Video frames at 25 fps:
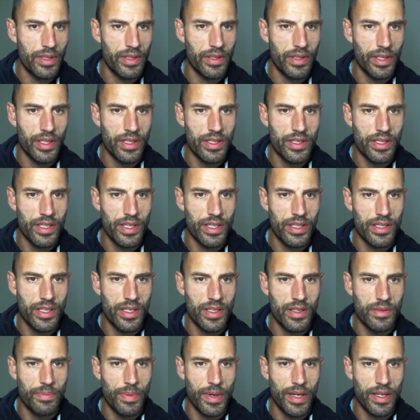You can see it
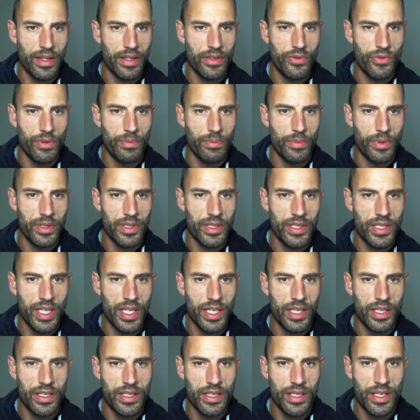says Python
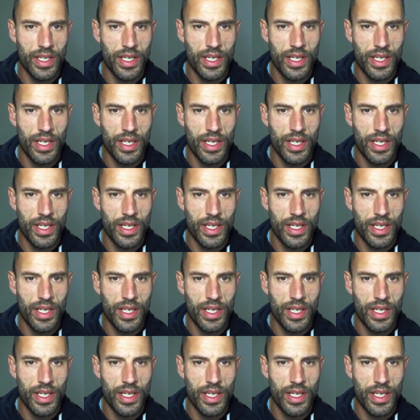3.6,